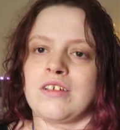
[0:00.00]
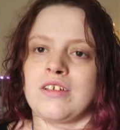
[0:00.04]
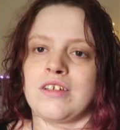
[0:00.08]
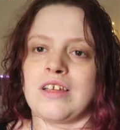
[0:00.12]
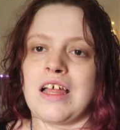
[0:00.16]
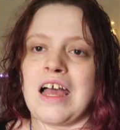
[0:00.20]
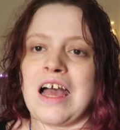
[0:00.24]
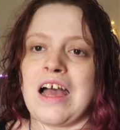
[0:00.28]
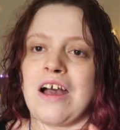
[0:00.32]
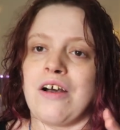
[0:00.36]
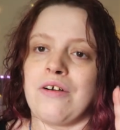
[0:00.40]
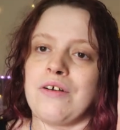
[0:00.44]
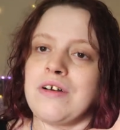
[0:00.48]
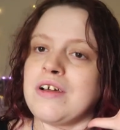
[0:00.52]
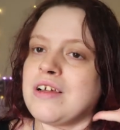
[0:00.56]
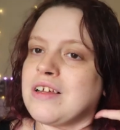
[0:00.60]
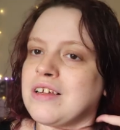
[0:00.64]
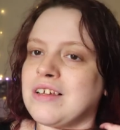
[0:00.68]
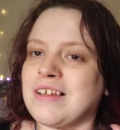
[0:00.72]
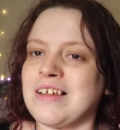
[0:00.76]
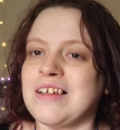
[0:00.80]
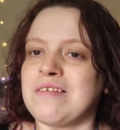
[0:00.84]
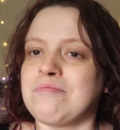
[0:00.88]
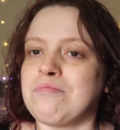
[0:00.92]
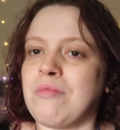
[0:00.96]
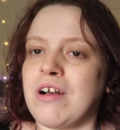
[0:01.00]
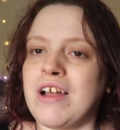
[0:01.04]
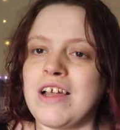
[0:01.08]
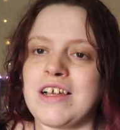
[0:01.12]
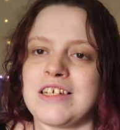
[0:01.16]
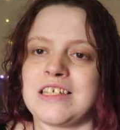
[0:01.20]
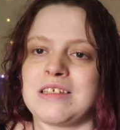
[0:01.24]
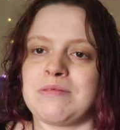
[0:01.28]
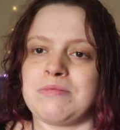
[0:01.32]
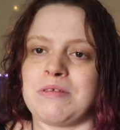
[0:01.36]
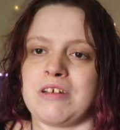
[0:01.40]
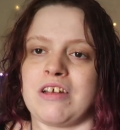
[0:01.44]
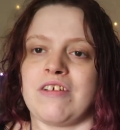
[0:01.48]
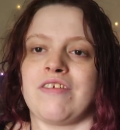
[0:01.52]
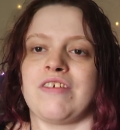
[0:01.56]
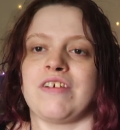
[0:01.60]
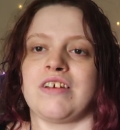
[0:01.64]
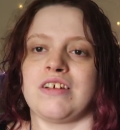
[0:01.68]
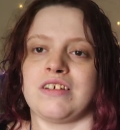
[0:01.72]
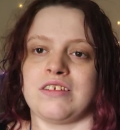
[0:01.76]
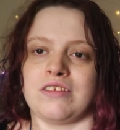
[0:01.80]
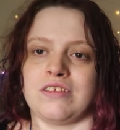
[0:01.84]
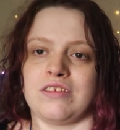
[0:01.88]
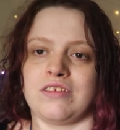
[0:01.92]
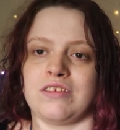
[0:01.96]
Now, in my
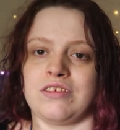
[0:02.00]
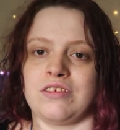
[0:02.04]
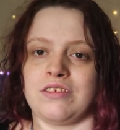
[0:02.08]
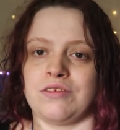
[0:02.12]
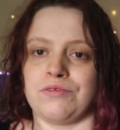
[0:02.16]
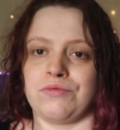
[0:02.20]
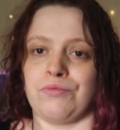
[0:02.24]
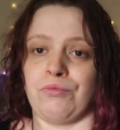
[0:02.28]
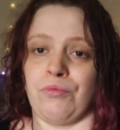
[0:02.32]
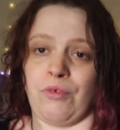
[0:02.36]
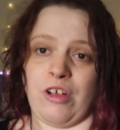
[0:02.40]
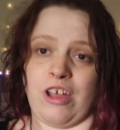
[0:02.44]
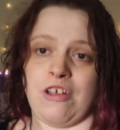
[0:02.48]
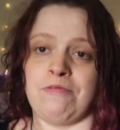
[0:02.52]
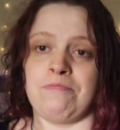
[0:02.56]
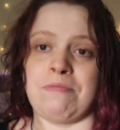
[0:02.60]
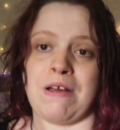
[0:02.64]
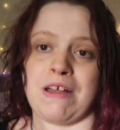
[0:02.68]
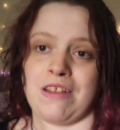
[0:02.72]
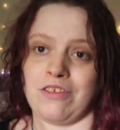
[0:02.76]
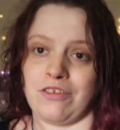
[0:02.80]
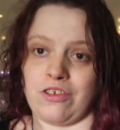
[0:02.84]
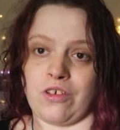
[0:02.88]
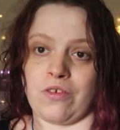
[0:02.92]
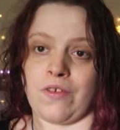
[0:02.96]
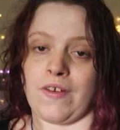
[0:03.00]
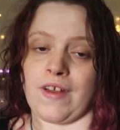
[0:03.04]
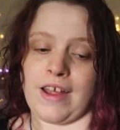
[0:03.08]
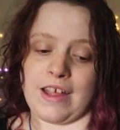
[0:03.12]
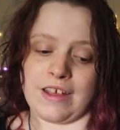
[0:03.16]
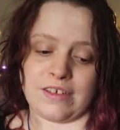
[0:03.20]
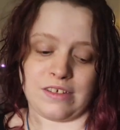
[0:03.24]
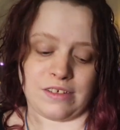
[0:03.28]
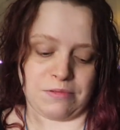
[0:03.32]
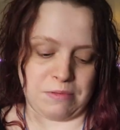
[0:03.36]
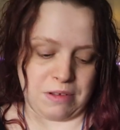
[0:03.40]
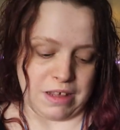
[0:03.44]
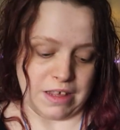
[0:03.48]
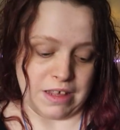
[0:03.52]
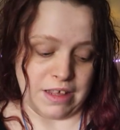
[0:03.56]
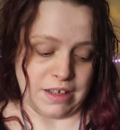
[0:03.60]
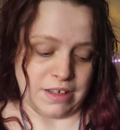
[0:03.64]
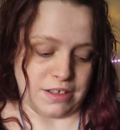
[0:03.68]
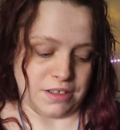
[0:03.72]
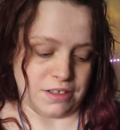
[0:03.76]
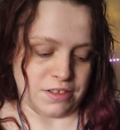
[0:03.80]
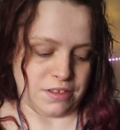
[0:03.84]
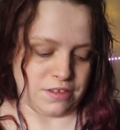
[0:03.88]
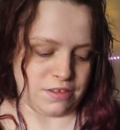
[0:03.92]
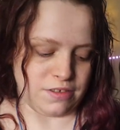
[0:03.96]
experience with
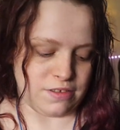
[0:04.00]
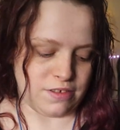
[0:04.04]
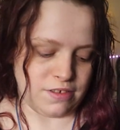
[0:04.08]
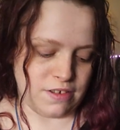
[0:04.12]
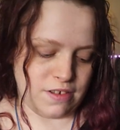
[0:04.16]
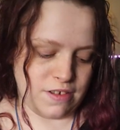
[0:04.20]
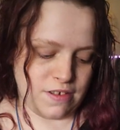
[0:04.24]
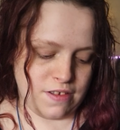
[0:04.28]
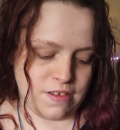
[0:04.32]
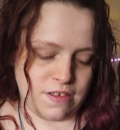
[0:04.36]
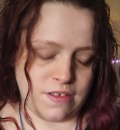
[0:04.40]
benzodiazepines,